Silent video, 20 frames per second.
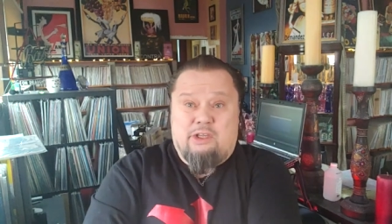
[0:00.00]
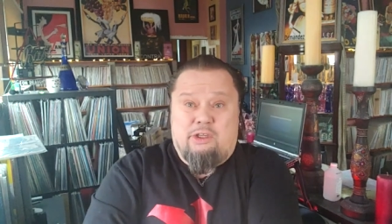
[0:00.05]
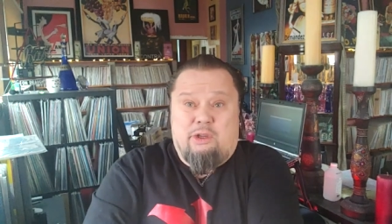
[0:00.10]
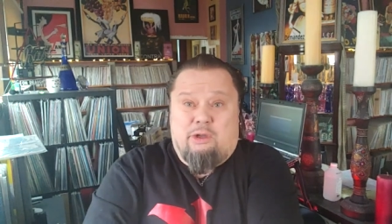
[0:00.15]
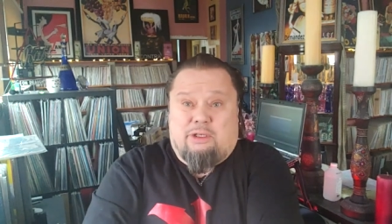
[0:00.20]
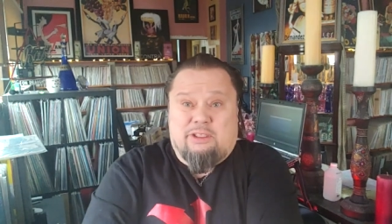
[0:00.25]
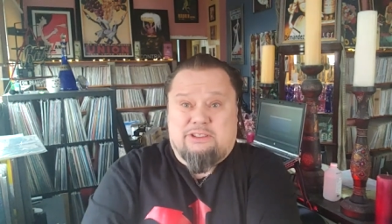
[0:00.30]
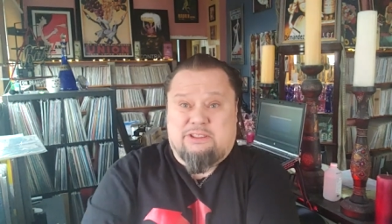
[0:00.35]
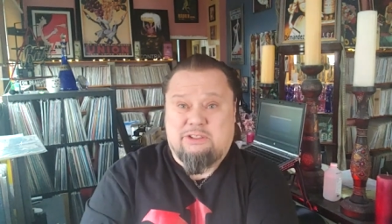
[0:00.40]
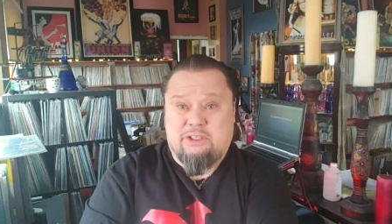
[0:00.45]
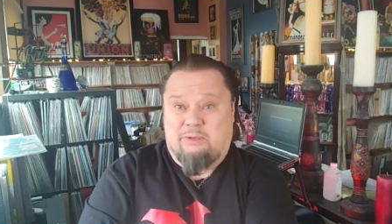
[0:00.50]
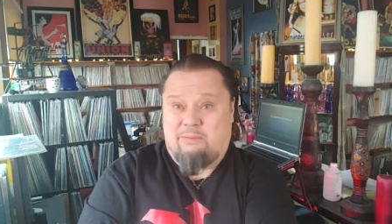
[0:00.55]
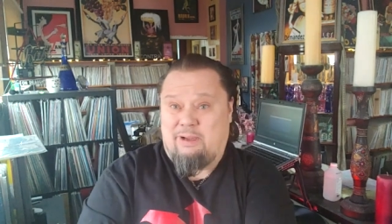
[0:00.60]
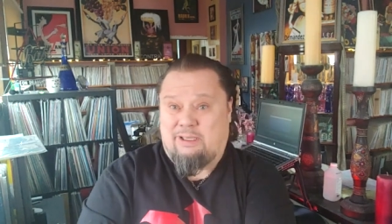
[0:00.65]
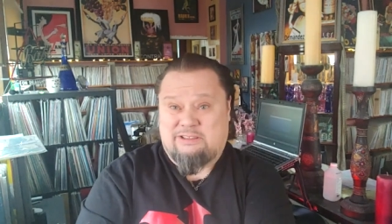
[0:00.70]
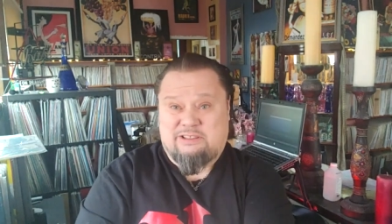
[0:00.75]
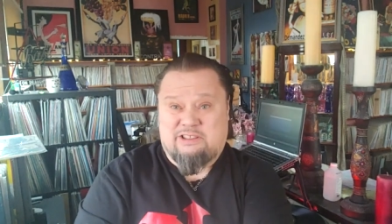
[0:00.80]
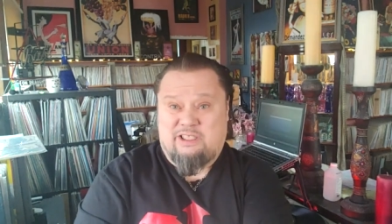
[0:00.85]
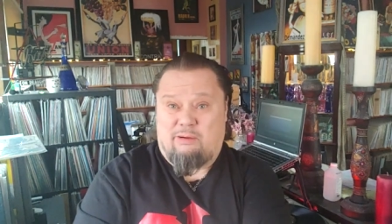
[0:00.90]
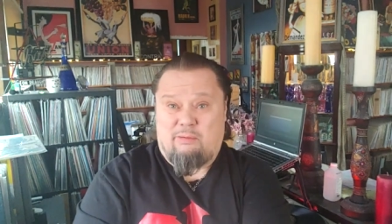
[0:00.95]
You can still
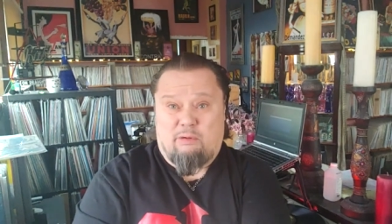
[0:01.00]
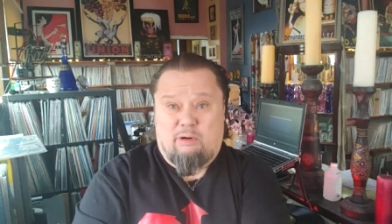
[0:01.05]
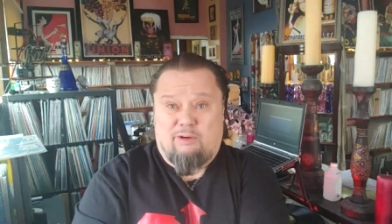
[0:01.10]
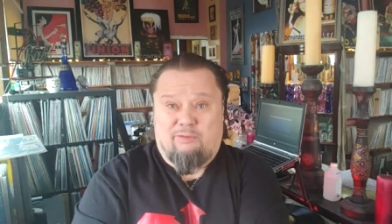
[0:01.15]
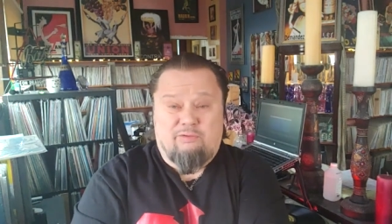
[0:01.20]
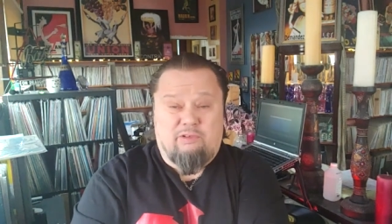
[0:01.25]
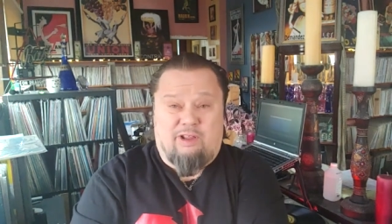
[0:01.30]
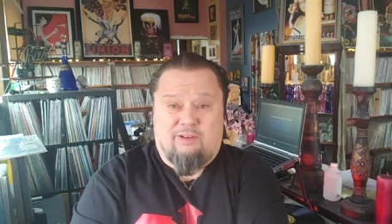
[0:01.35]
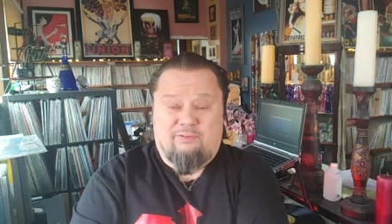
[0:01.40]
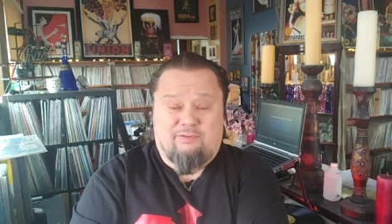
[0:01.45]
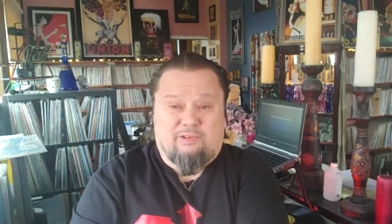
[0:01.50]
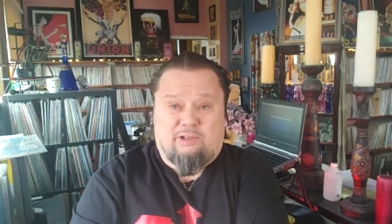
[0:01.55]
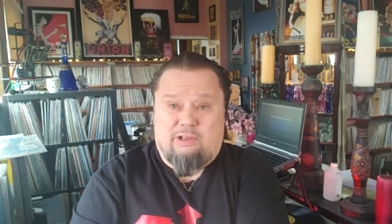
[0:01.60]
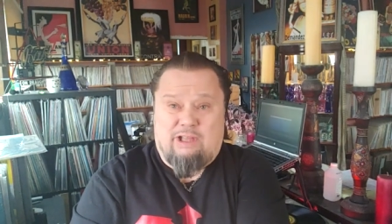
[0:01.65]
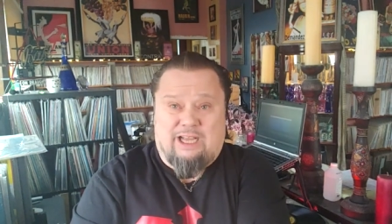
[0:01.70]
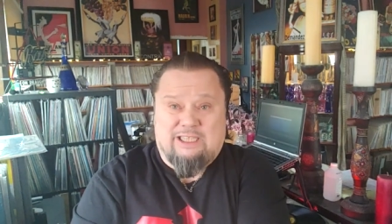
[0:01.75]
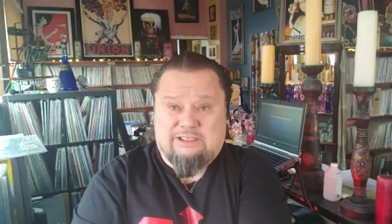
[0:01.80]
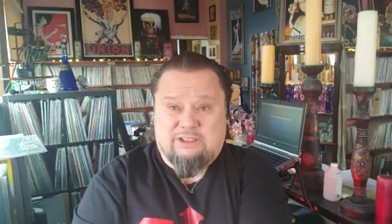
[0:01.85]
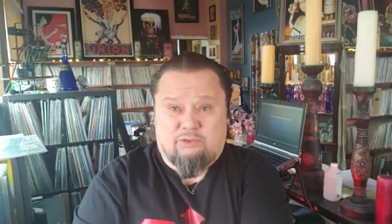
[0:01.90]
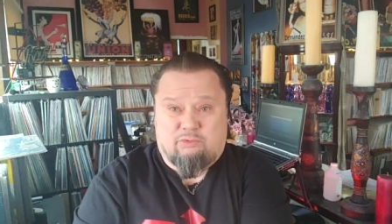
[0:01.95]
make Summer of Love
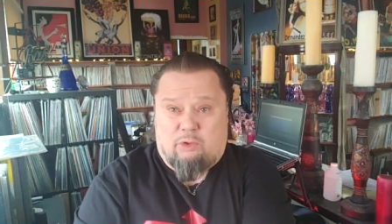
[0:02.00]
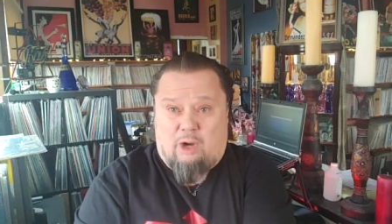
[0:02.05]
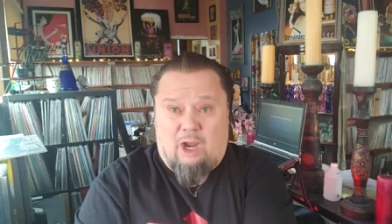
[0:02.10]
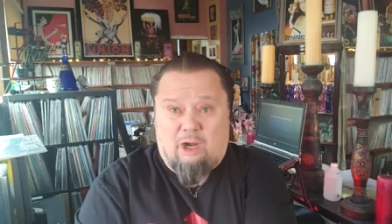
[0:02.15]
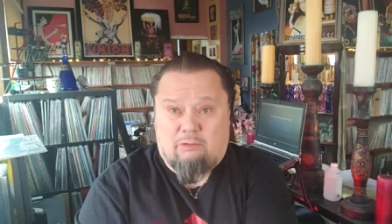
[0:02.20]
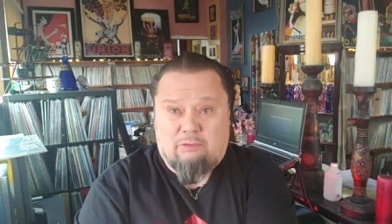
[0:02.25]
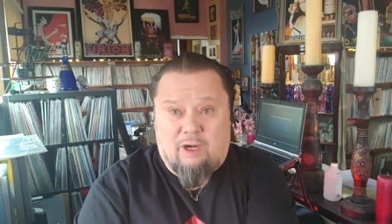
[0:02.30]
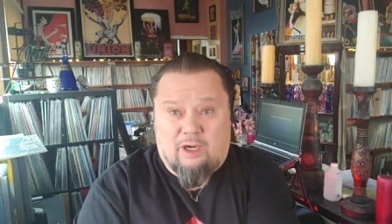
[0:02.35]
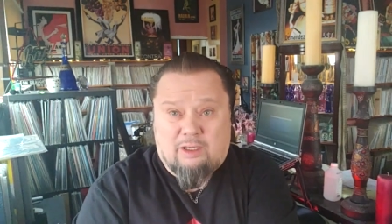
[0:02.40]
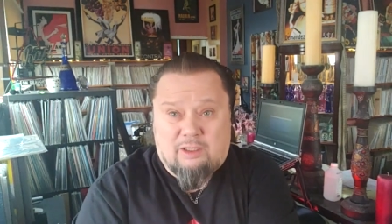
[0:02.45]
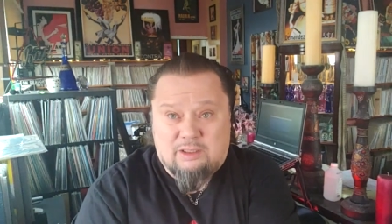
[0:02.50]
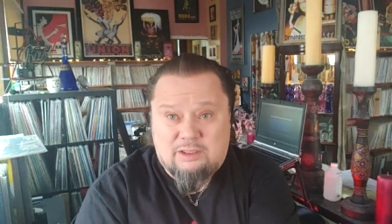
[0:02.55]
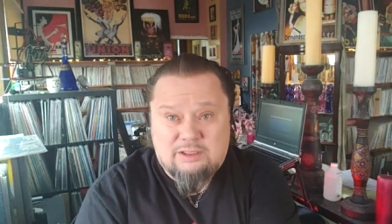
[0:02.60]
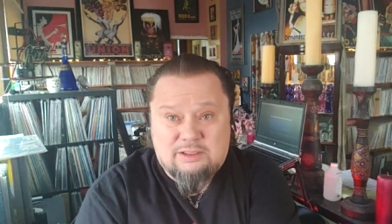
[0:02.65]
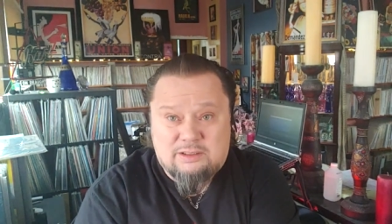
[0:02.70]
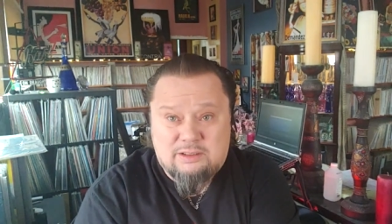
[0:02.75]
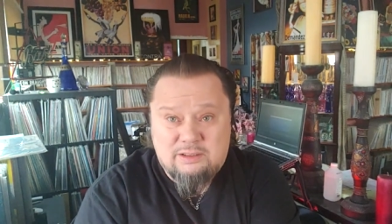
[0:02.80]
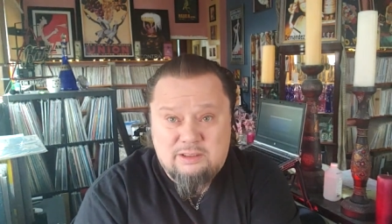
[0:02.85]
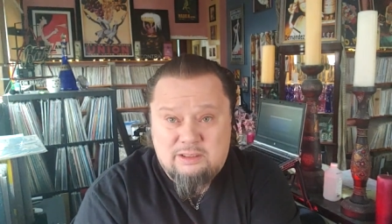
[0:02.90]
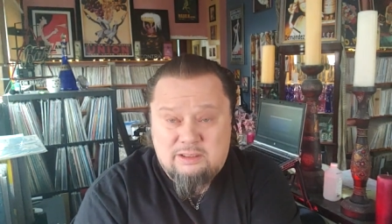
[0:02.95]
classic rock
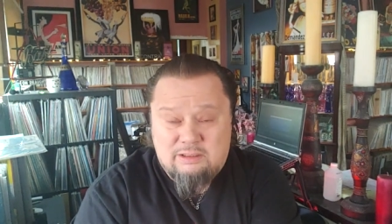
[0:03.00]
records.